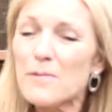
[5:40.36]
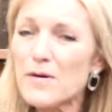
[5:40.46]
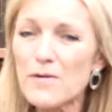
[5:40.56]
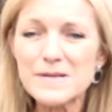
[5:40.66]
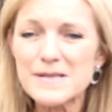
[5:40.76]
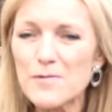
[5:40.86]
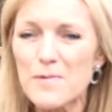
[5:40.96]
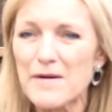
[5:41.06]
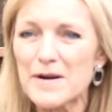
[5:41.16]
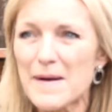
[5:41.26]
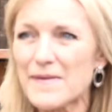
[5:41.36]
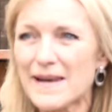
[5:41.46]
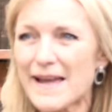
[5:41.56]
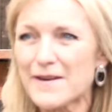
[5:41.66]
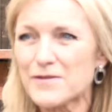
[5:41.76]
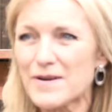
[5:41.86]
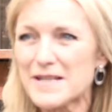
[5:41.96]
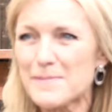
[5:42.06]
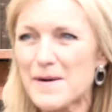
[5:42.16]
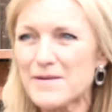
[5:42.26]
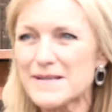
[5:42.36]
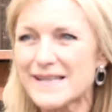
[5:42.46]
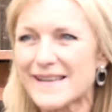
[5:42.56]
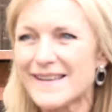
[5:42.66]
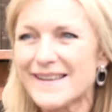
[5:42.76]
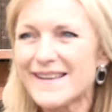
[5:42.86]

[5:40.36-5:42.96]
We're also worried about the lack of transparency.